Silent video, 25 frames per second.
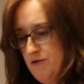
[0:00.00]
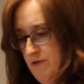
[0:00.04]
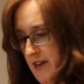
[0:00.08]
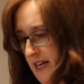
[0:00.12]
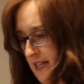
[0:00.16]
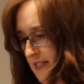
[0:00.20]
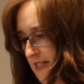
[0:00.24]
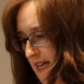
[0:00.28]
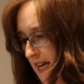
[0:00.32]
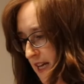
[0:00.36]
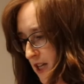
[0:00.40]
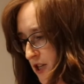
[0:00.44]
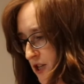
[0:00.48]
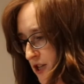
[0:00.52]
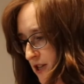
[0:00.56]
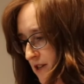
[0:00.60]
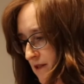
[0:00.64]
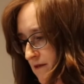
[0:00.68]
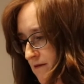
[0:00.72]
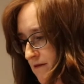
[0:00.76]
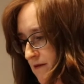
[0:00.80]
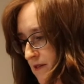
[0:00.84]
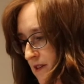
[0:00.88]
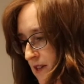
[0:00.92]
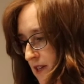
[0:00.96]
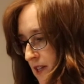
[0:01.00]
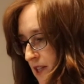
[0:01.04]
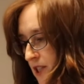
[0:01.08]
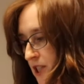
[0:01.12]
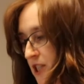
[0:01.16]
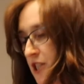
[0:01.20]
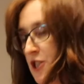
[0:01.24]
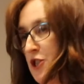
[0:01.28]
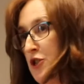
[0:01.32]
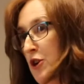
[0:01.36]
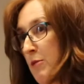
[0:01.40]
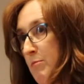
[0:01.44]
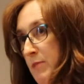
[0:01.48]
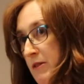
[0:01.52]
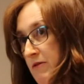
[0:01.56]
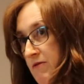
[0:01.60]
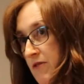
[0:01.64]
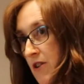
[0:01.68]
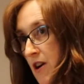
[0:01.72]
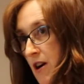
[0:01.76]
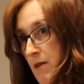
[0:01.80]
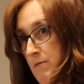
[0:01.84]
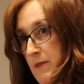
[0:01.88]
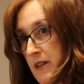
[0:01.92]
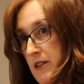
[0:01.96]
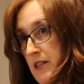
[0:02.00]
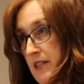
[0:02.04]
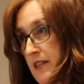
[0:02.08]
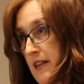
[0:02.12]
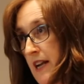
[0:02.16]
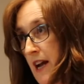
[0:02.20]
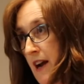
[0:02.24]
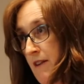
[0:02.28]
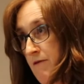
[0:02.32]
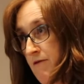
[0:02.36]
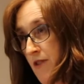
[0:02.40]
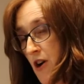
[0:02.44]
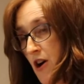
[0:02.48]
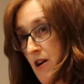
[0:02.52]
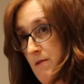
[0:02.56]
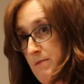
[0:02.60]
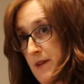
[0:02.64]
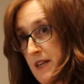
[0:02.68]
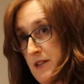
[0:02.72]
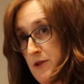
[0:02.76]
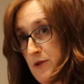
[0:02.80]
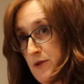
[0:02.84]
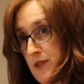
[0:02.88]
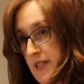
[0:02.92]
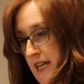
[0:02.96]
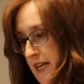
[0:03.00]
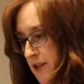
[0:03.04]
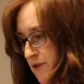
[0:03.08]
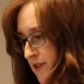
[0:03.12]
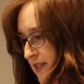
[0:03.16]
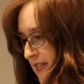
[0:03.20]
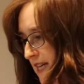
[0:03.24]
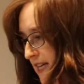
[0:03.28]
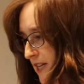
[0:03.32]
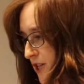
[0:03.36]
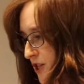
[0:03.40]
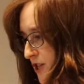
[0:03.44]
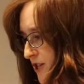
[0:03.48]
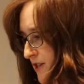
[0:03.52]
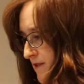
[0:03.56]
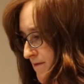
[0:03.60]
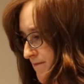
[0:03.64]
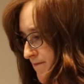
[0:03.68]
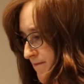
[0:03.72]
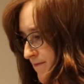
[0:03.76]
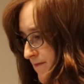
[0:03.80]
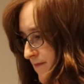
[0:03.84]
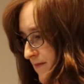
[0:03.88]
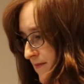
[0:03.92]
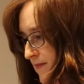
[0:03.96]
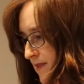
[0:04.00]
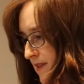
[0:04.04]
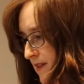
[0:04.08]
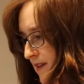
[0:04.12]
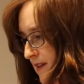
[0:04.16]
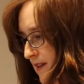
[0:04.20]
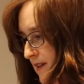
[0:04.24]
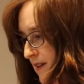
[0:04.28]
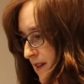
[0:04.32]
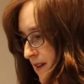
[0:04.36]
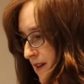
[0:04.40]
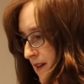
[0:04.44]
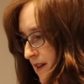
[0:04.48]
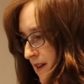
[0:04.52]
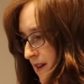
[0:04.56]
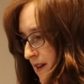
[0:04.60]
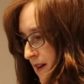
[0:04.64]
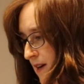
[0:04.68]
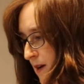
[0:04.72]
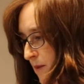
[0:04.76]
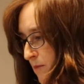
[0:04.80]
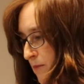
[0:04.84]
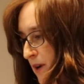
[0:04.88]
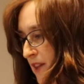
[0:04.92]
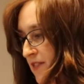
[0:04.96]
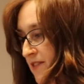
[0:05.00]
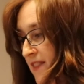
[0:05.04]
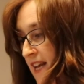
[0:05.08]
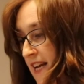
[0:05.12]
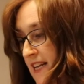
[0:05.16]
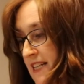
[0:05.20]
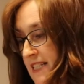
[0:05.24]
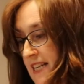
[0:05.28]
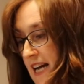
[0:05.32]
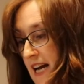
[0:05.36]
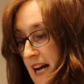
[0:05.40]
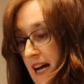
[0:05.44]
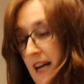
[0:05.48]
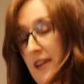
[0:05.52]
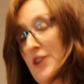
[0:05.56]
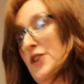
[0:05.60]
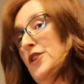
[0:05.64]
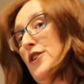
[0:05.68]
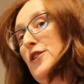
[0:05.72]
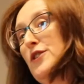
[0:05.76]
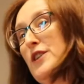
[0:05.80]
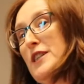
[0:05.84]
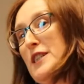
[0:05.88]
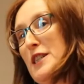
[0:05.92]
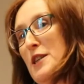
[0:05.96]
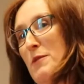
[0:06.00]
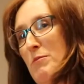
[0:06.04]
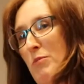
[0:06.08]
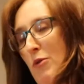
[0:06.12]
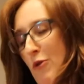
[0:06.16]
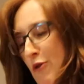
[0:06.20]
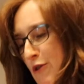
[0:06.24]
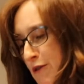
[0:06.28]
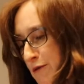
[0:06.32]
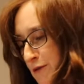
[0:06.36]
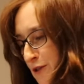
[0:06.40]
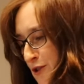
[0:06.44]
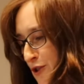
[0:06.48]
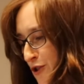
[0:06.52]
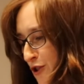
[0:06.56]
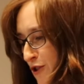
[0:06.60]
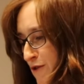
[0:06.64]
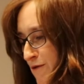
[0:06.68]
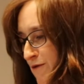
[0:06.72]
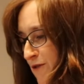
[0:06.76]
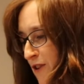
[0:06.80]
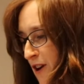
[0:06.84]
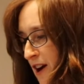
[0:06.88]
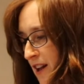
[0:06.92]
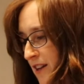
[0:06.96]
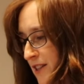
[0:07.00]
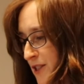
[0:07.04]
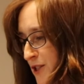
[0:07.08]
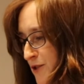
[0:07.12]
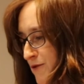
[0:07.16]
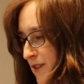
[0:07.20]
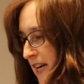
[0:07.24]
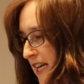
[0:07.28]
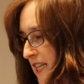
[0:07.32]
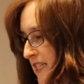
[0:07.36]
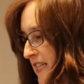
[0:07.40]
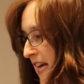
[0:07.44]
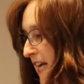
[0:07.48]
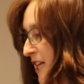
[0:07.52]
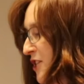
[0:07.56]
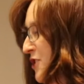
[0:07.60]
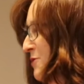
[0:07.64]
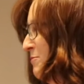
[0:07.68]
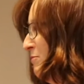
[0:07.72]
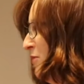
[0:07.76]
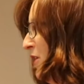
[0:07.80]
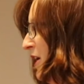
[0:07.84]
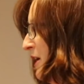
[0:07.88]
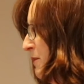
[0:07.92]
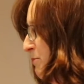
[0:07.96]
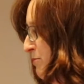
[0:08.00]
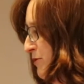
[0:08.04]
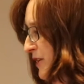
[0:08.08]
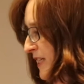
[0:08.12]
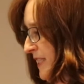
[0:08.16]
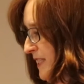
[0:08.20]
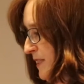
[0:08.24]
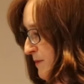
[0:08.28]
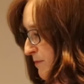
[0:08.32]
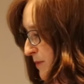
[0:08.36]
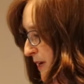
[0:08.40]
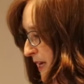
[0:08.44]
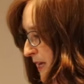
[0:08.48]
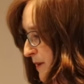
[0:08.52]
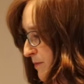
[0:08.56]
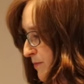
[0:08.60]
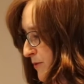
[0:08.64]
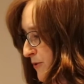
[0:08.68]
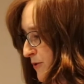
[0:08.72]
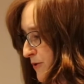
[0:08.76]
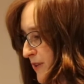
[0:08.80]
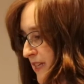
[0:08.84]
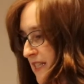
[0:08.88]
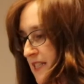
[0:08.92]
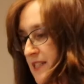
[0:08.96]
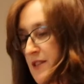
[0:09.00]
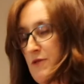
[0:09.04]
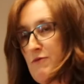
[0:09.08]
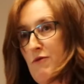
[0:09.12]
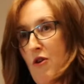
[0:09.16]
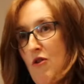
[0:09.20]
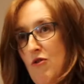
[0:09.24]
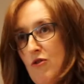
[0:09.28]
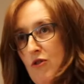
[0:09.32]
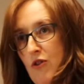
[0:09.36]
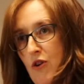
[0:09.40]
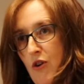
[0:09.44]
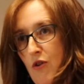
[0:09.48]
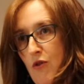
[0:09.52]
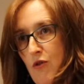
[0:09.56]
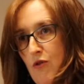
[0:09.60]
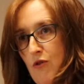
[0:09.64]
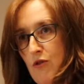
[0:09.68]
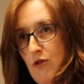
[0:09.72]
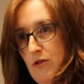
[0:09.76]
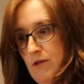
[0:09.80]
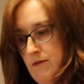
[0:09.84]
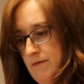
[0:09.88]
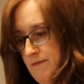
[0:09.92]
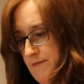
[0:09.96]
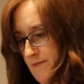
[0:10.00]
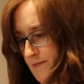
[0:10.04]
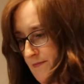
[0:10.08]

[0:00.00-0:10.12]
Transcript: direct action to stop environmental degradation, but then to argue that support for non-violent direct action by oppressed people is the wrong call.